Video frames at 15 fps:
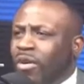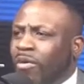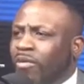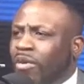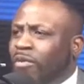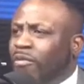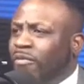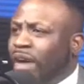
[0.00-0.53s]

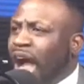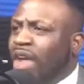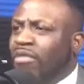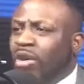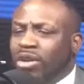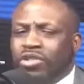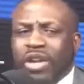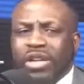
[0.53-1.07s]

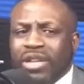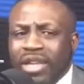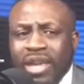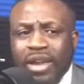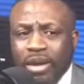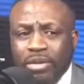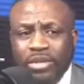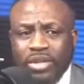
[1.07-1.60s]
500
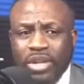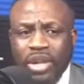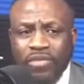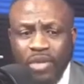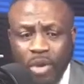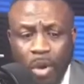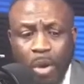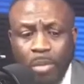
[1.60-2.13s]
years, even
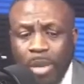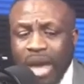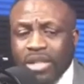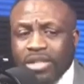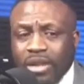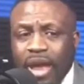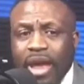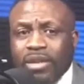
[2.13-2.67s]
going back
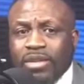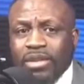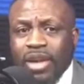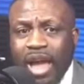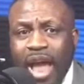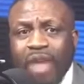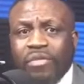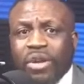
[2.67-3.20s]
to
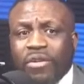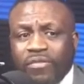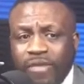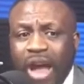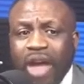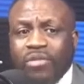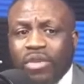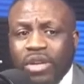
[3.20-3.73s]
Africa,
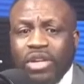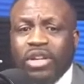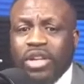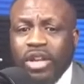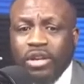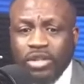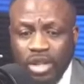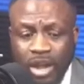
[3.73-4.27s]
500
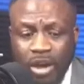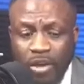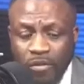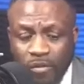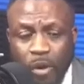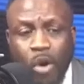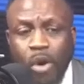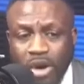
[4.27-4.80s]
years,
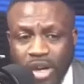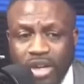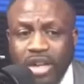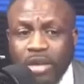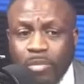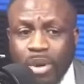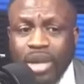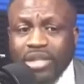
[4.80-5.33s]
400 years
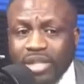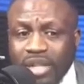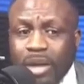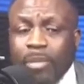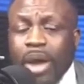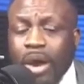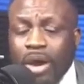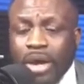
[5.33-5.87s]
plus in
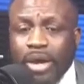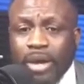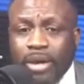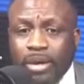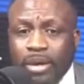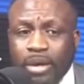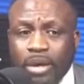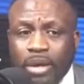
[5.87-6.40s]
America,
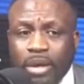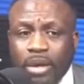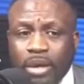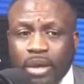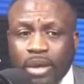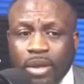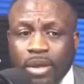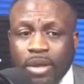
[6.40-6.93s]

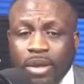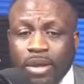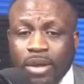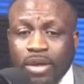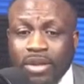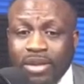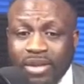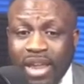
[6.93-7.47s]

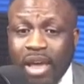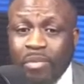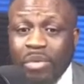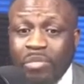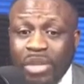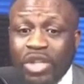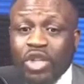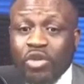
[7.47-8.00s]
they have been
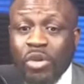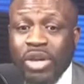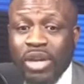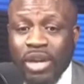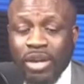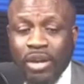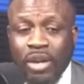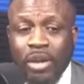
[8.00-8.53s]

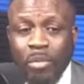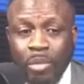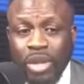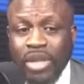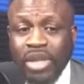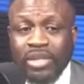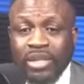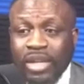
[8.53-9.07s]
mistreated. But
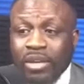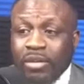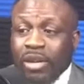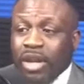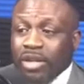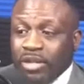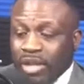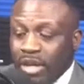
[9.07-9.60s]
yes,
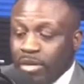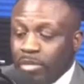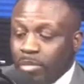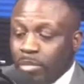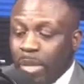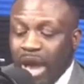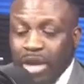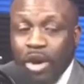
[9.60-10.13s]
certain
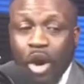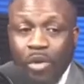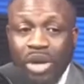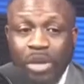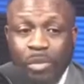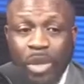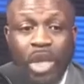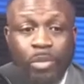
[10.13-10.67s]
minority
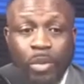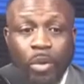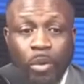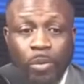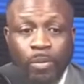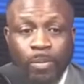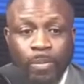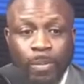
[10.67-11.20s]

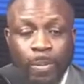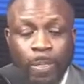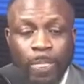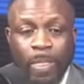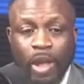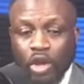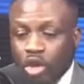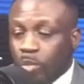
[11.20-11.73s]
people,
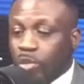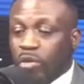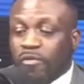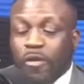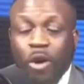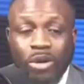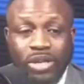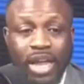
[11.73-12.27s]
you
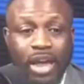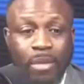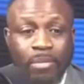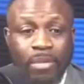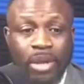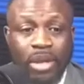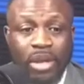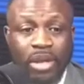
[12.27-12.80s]
provoke them.
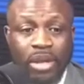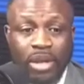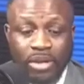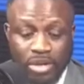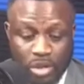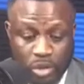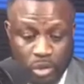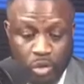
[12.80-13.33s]

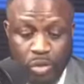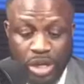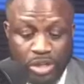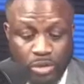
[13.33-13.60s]
2 weeks,